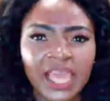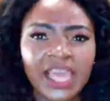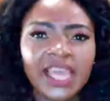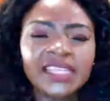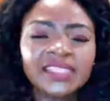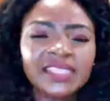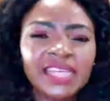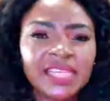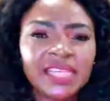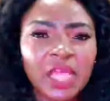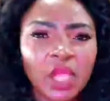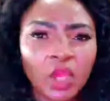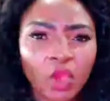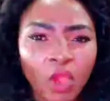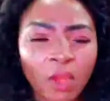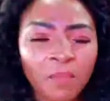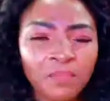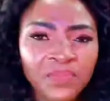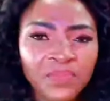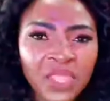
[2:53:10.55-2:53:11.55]
Is it the
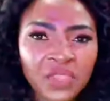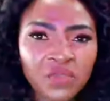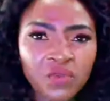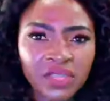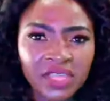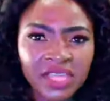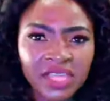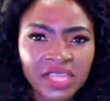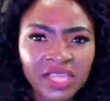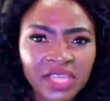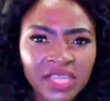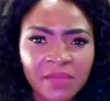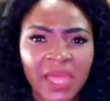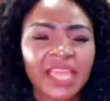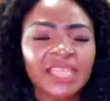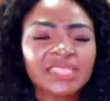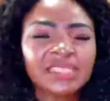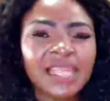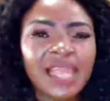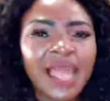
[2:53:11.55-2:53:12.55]
company you keep?
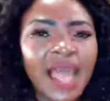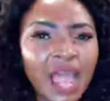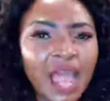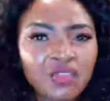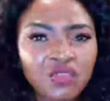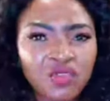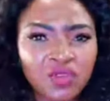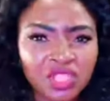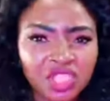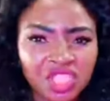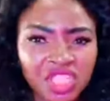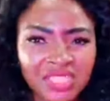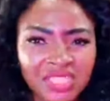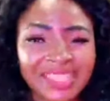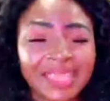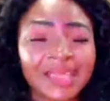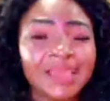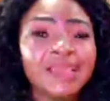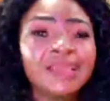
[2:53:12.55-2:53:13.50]
Is it how you gist?